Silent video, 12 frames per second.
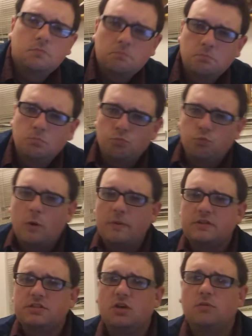Before we
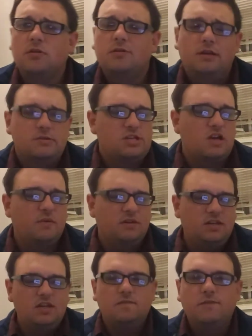continue on the next topic,
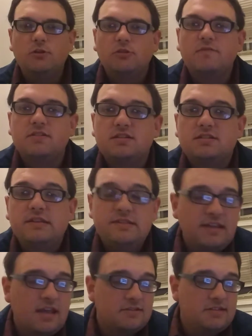if you live in the
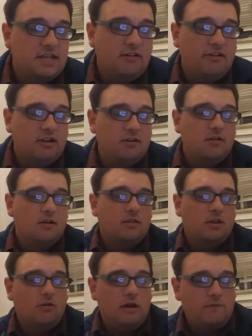CCSD area,
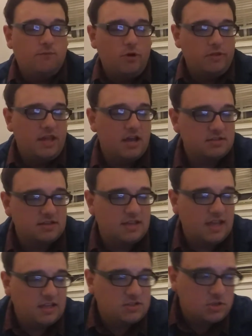there are
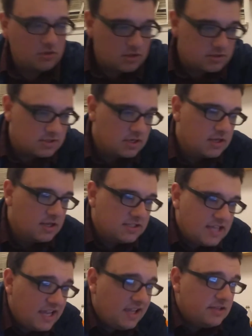4,000K students
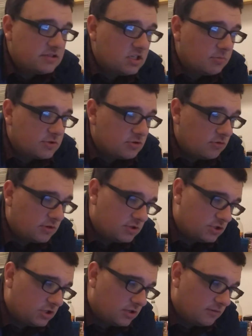taking summer school this year.